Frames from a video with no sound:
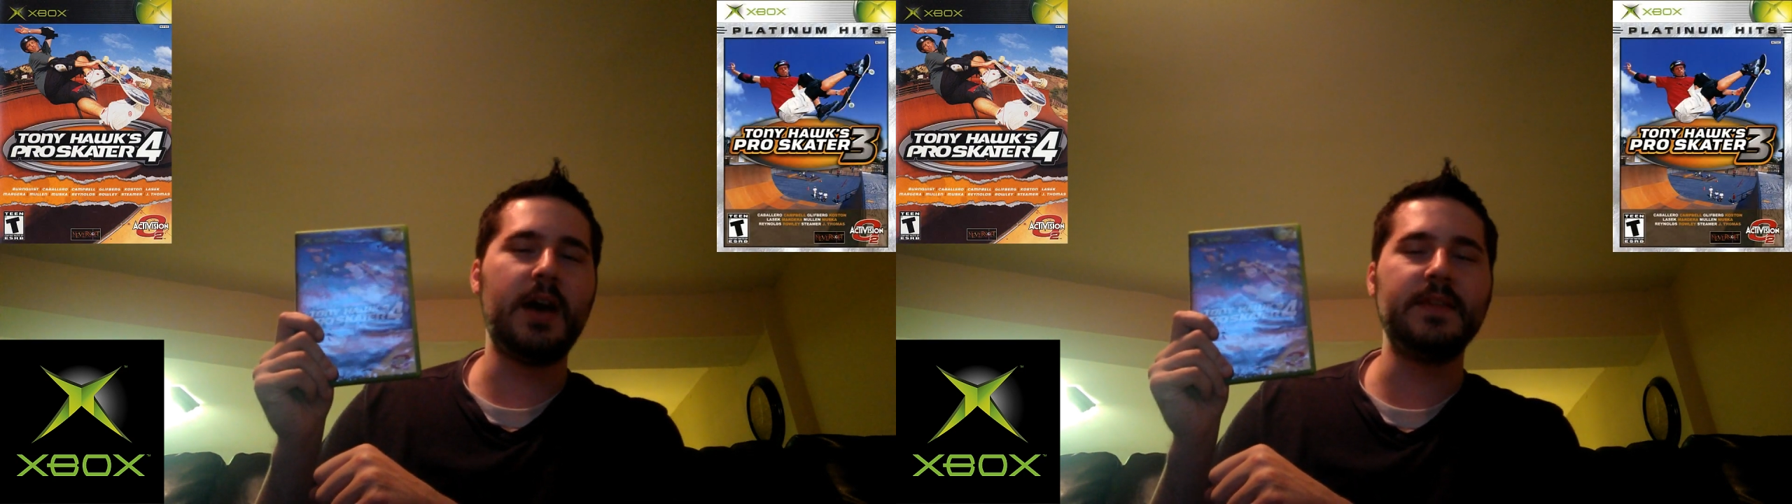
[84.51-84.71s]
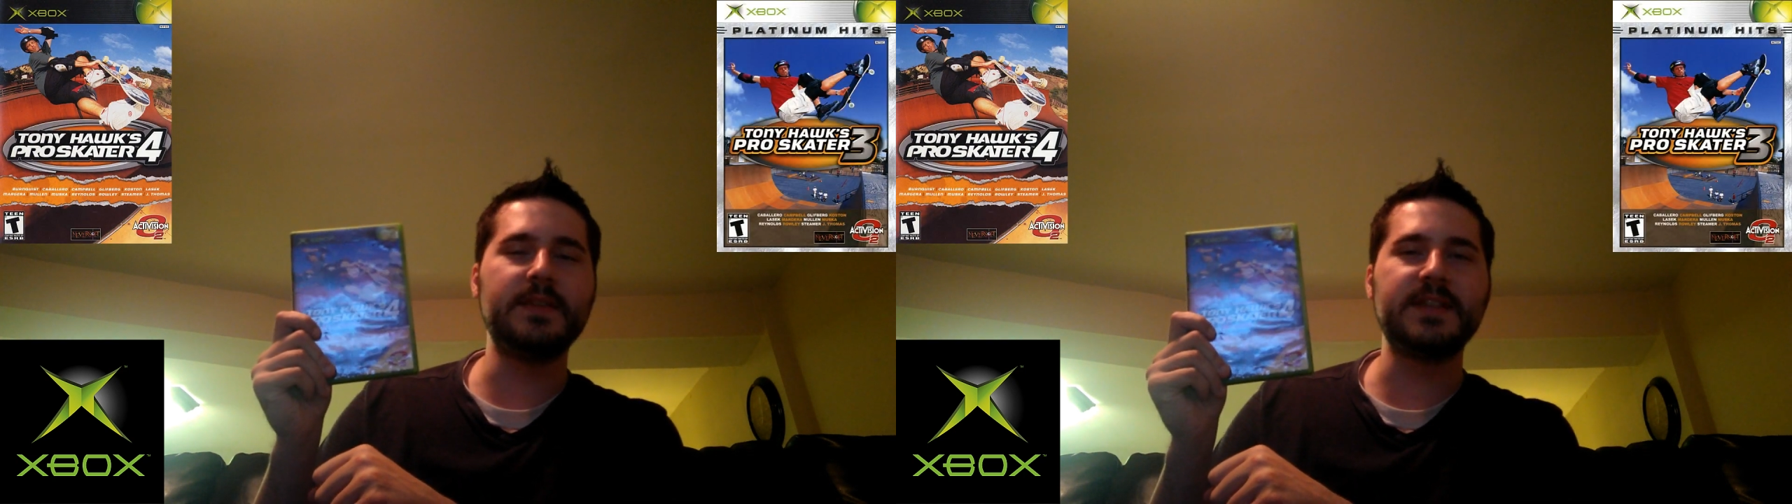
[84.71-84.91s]

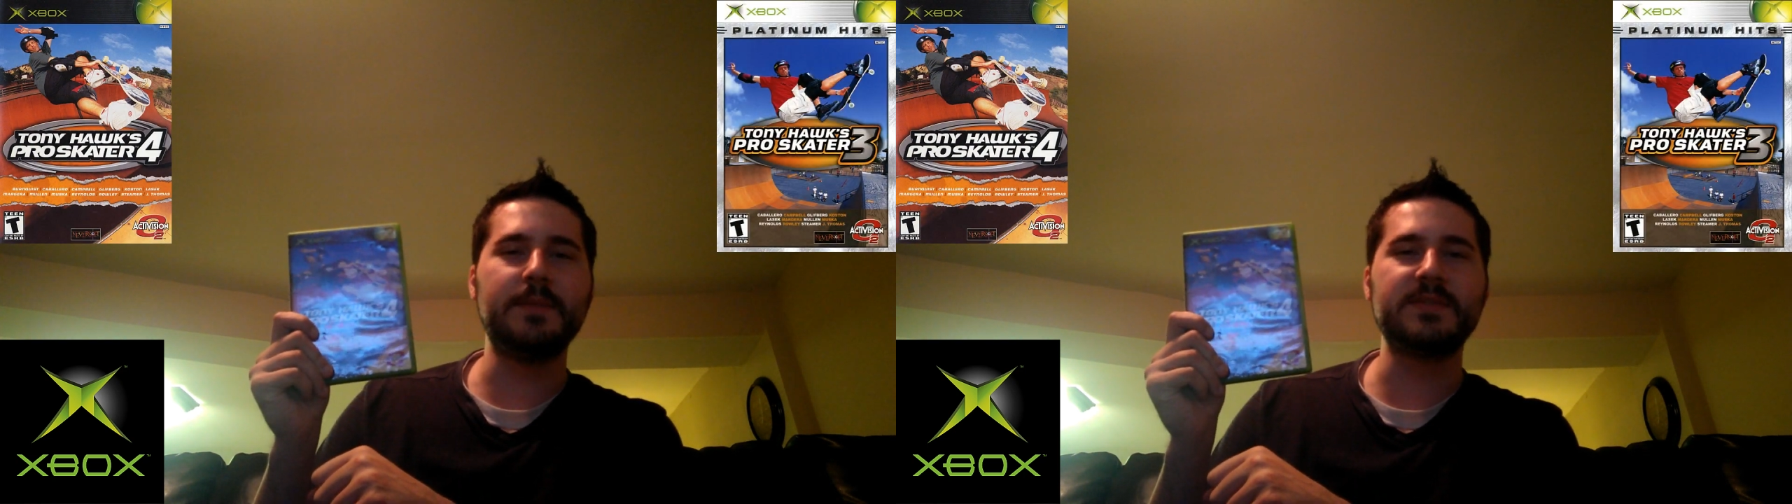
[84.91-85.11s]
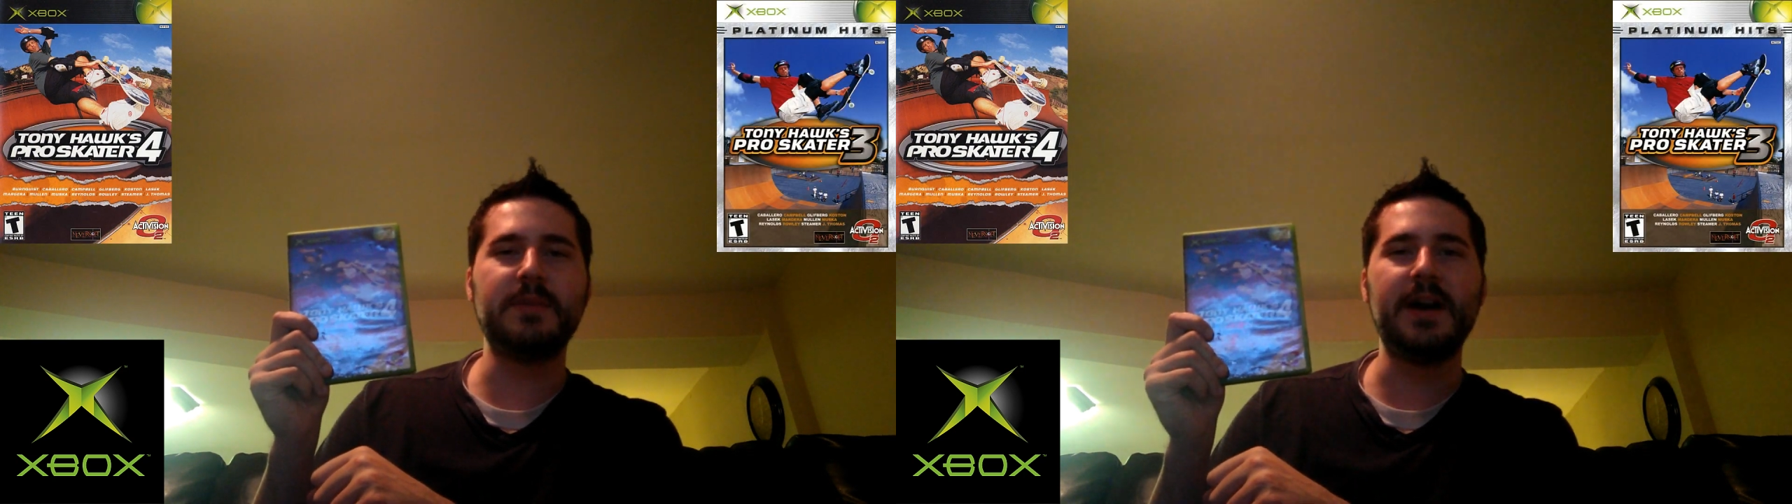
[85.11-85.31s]
in the
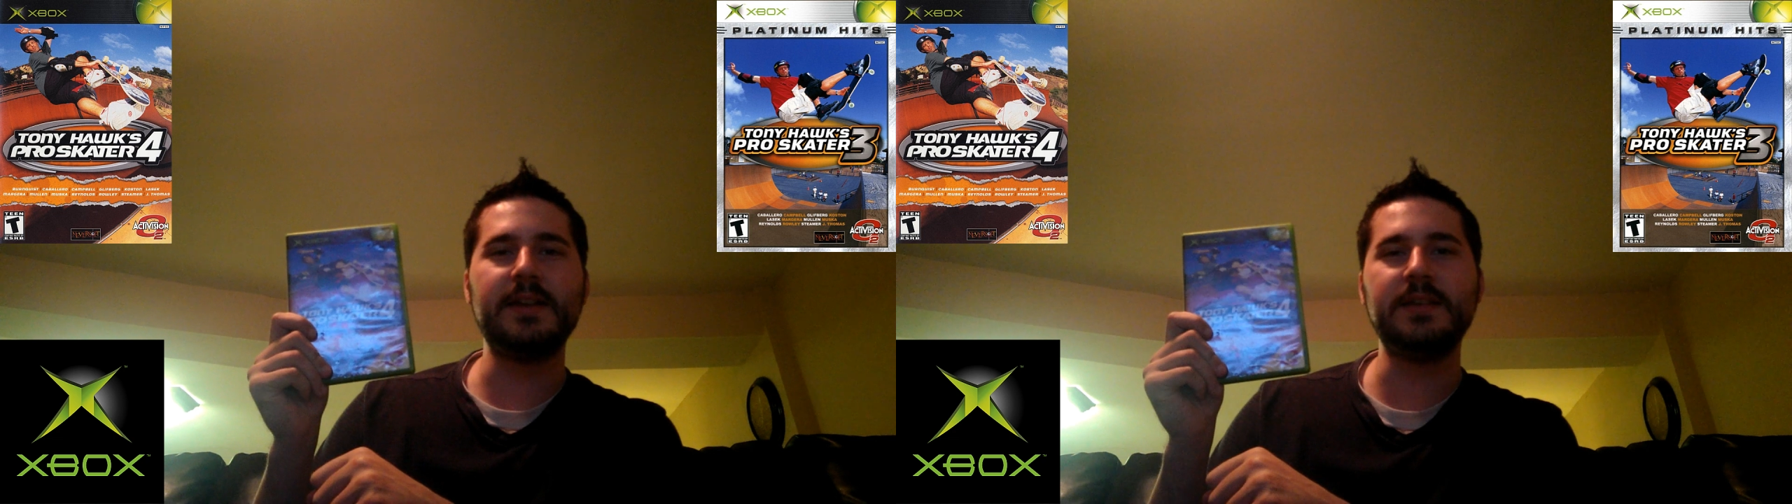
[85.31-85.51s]
same spot